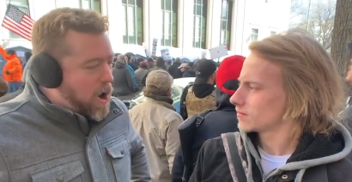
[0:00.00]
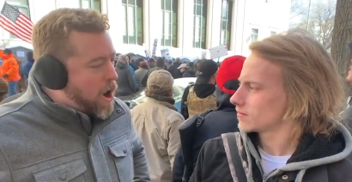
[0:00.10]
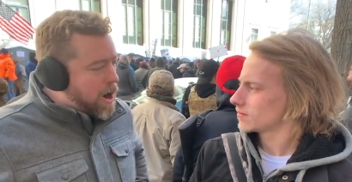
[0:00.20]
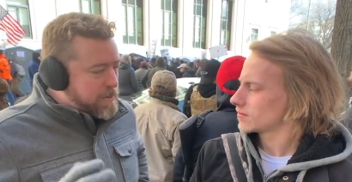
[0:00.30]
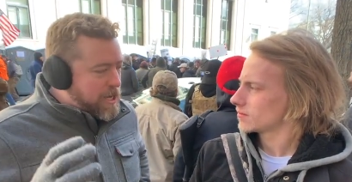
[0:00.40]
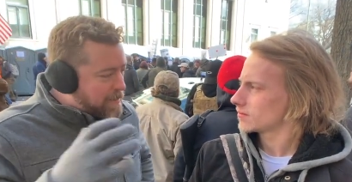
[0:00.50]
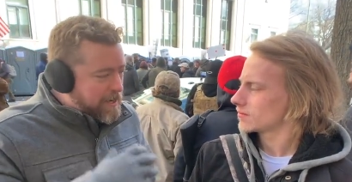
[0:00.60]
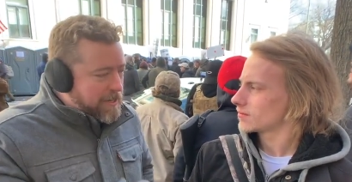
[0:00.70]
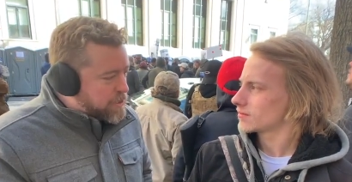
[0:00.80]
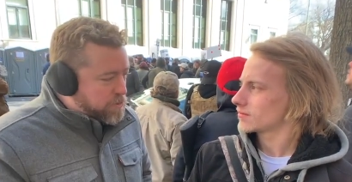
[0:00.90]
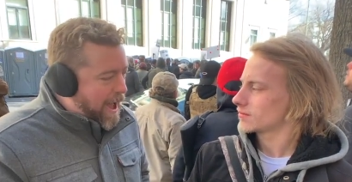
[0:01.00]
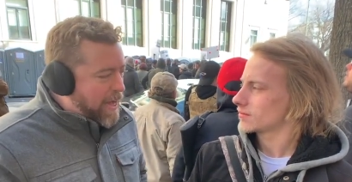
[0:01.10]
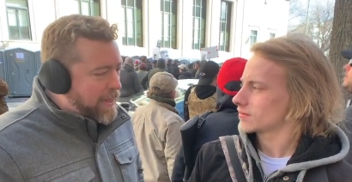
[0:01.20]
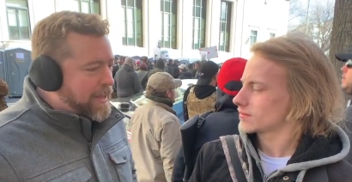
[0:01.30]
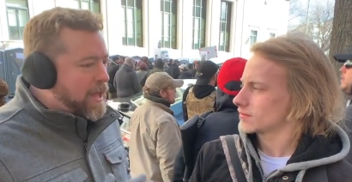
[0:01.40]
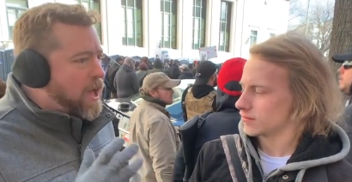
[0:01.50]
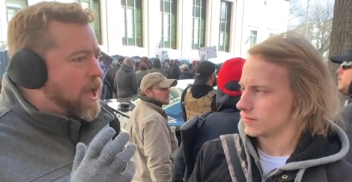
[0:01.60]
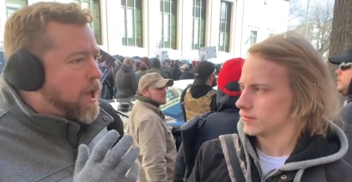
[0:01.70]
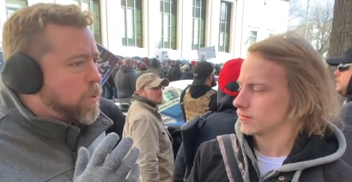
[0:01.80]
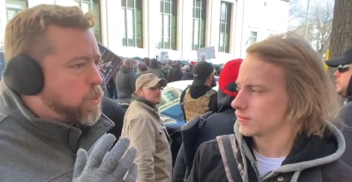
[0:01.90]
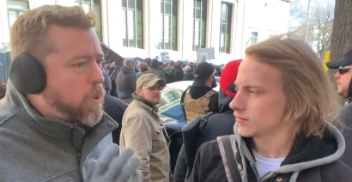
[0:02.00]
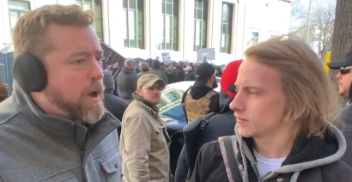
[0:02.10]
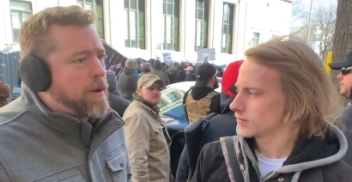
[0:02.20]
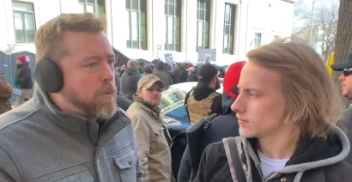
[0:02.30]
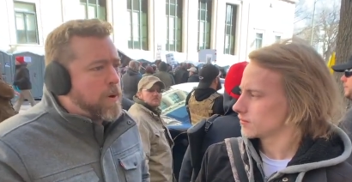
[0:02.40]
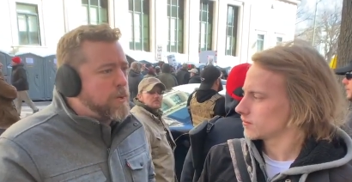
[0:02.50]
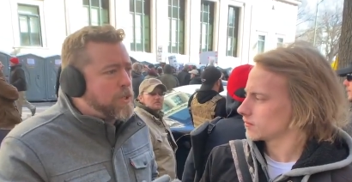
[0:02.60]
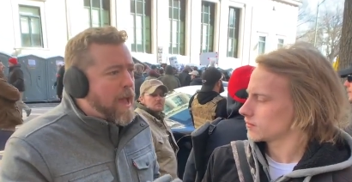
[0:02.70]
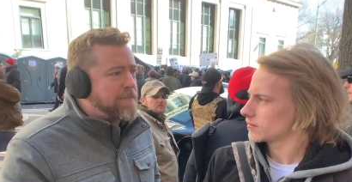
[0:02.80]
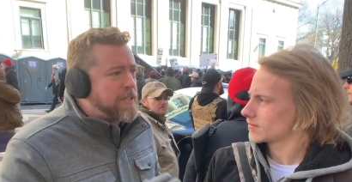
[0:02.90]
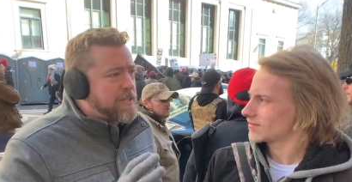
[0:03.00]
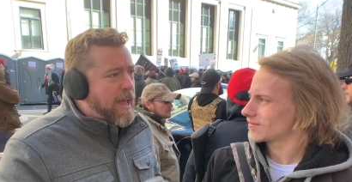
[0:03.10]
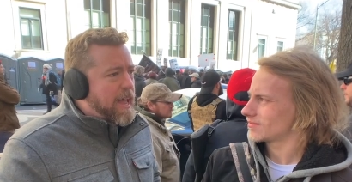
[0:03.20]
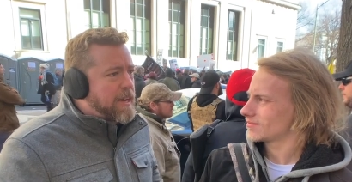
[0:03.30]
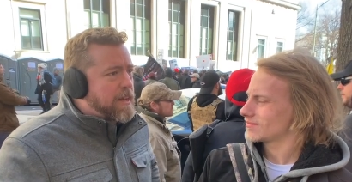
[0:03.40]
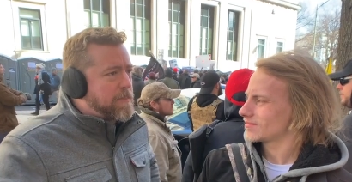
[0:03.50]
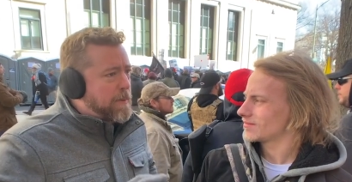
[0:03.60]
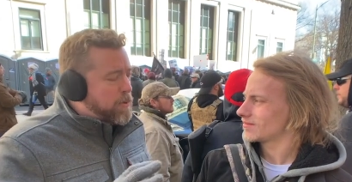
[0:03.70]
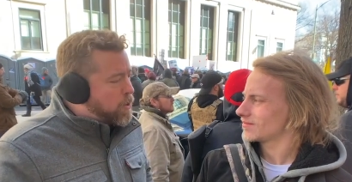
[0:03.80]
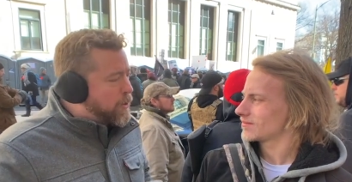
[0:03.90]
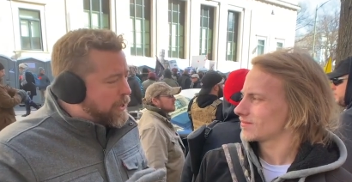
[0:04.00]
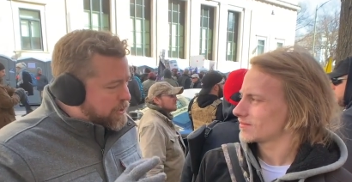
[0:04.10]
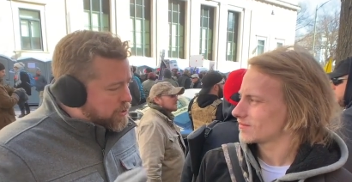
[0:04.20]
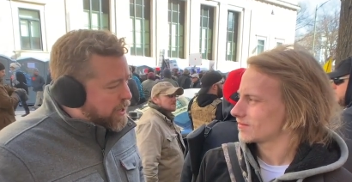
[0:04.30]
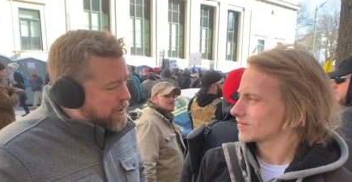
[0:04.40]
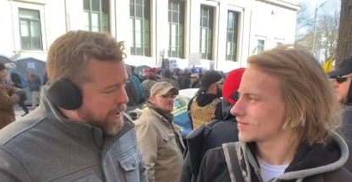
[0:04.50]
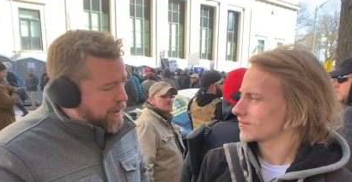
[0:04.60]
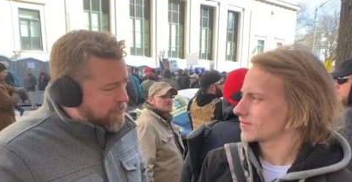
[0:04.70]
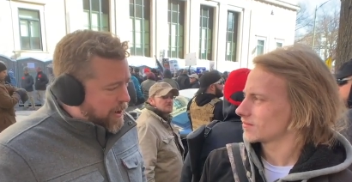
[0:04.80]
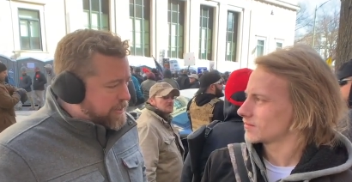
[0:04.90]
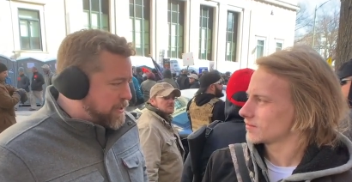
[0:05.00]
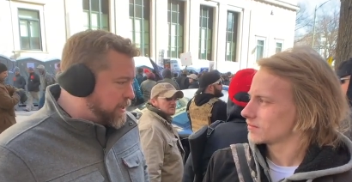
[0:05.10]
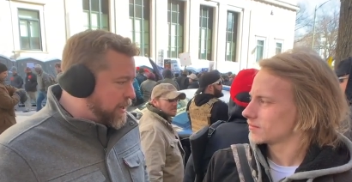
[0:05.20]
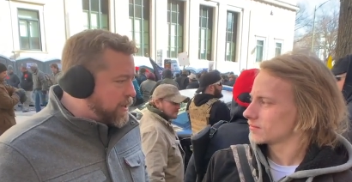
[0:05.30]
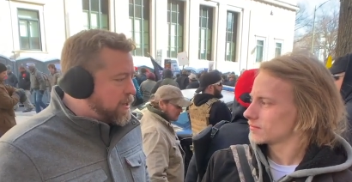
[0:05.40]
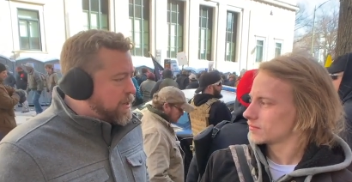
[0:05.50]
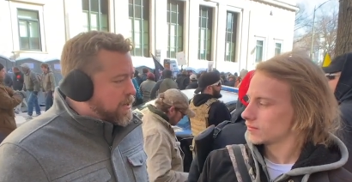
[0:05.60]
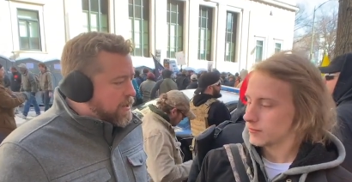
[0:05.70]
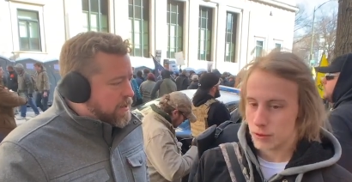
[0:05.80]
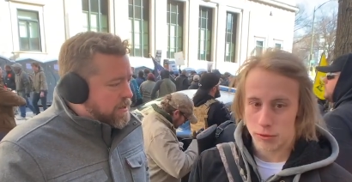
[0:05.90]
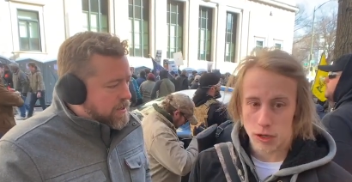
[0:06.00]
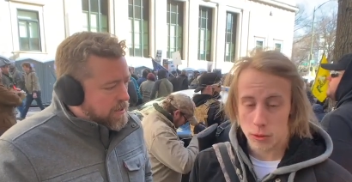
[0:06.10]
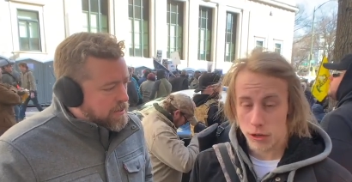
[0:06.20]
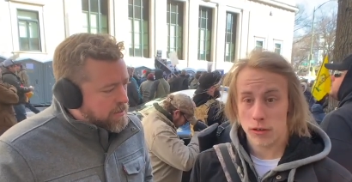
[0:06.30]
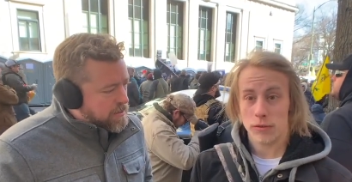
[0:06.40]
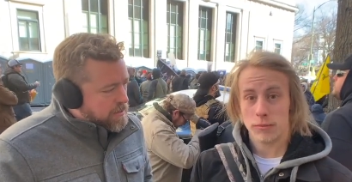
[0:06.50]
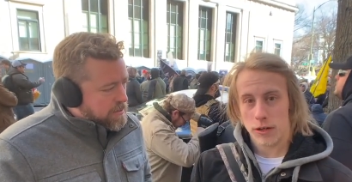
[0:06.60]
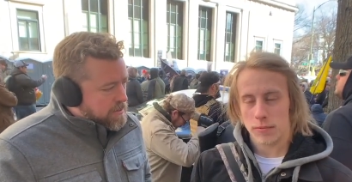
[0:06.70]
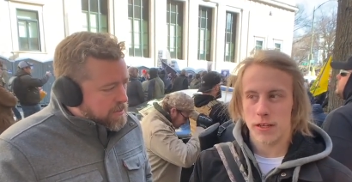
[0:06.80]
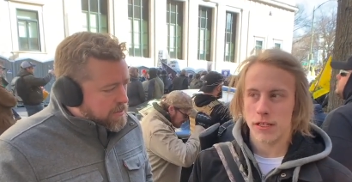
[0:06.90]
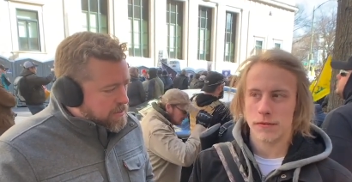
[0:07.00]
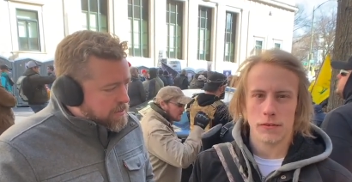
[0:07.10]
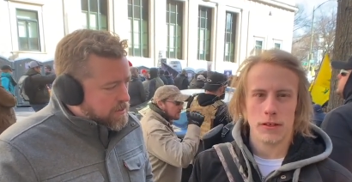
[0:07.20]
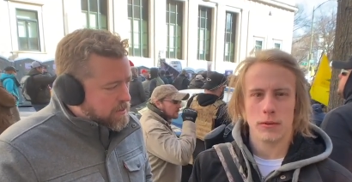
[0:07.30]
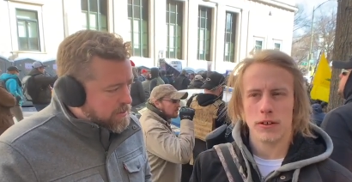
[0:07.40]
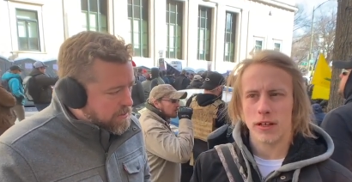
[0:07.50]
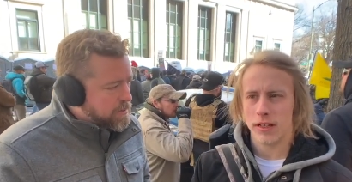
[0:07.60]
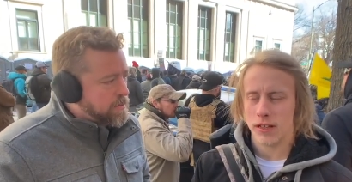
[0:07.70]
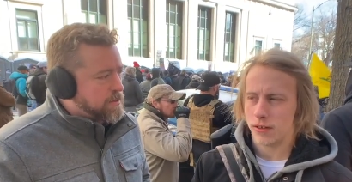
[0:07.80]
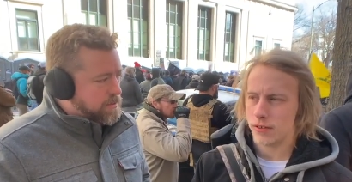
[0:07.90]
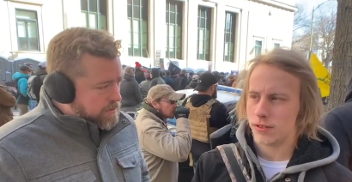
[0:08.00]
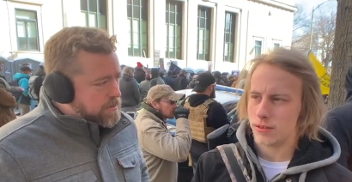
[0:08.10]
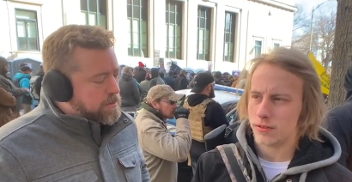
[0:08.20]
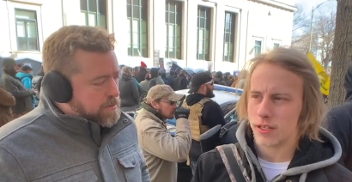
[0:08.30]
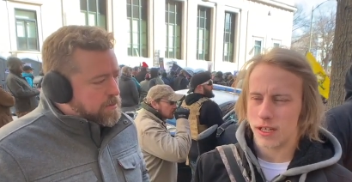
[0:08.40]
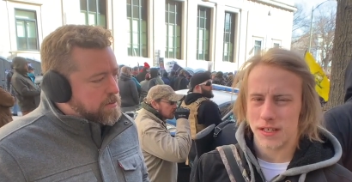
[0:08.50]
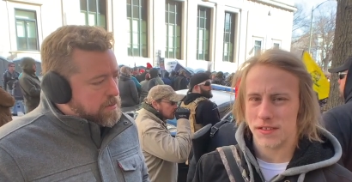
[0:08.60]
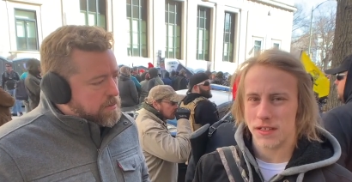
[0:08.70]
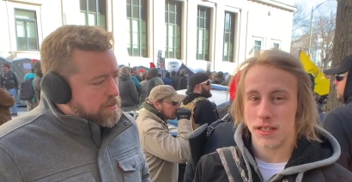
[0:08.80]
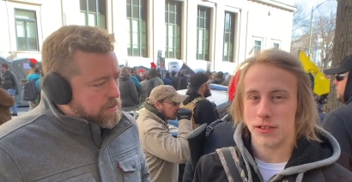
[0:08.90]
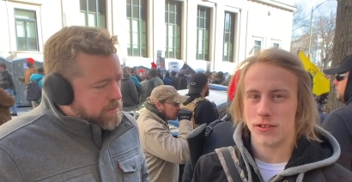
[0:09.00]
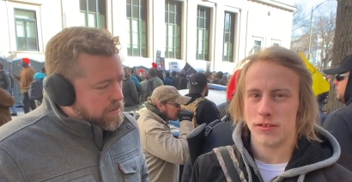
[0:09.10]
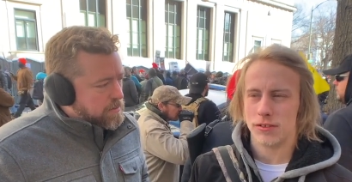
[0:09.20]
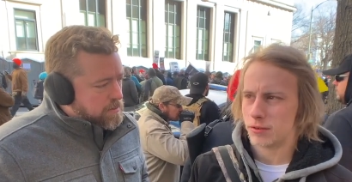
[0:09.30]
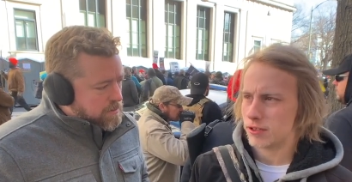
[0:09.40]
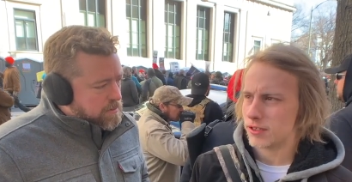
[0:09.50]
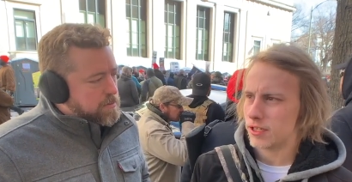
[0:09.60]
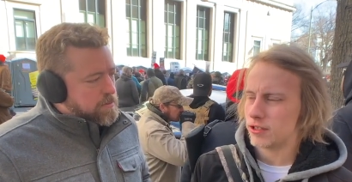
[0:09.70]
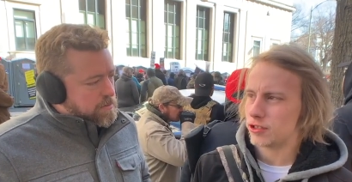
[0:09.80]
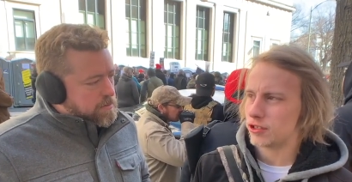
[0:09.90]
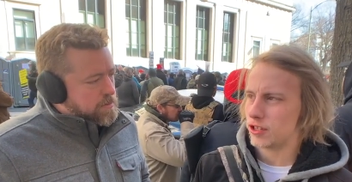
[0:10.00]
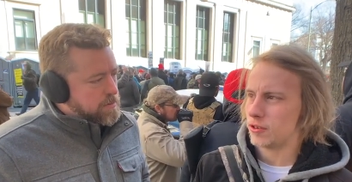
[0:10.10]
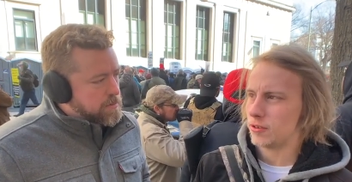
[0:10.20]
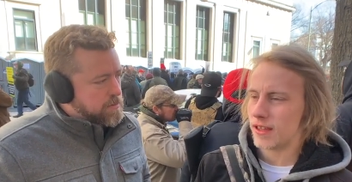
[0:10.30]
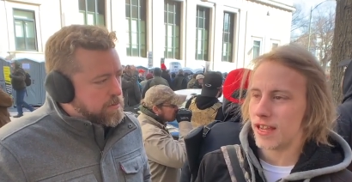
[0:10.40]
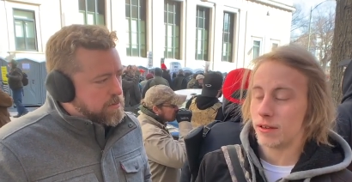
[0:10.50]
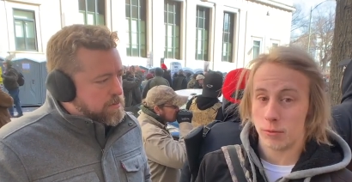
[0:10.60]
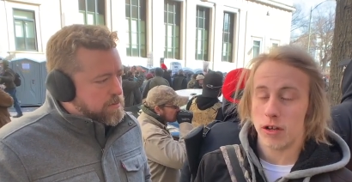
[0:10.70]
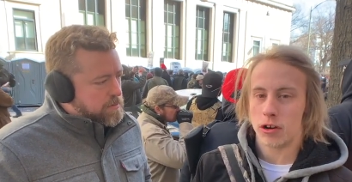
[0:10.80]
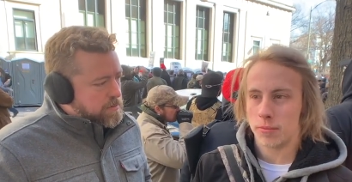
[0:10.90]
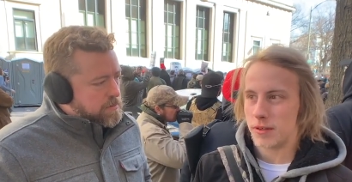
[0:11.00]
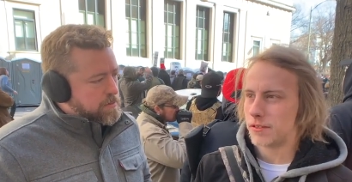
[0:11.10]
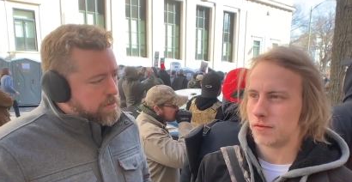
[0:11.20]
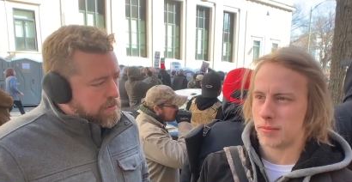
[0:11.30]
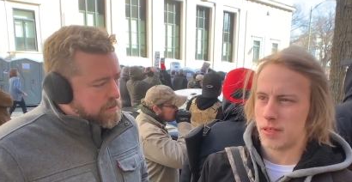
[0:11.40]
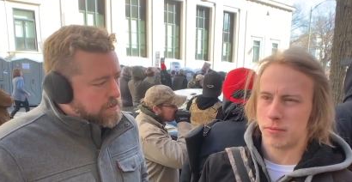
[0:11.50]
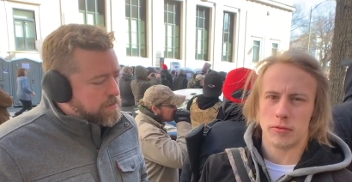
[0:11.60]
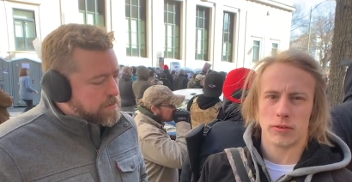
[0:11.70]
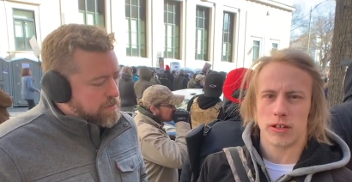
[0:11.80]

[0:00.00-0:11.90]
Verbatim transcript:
Speaker 1: armed coming to this rally. Mm-hmm. What what would you have to say to people who are concerned about your presence here?
Speaker 2: Well, we're here peacefully. We're not here to cause any issues. We're just here to show that we are peaceful people. We're